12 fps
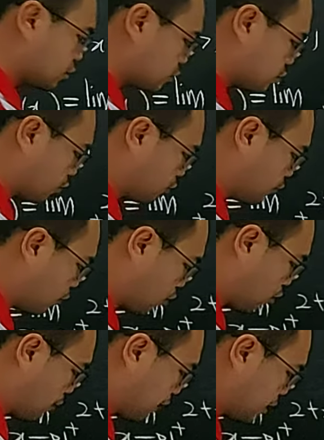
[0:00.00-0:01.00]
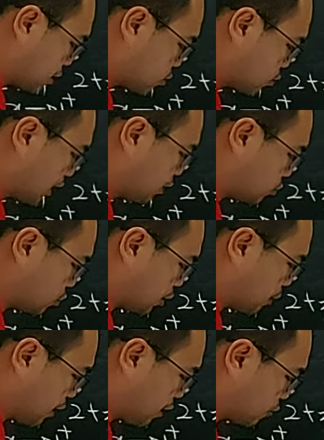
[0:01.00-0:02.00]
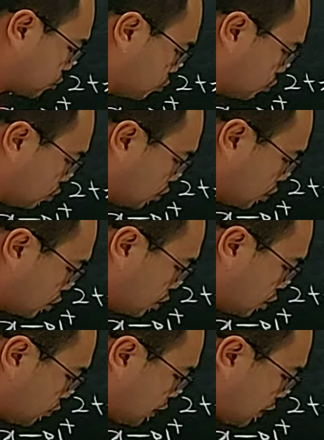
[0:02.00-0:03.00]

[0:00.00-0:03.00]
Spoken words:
So 4 minus 1 to the power of 2, you are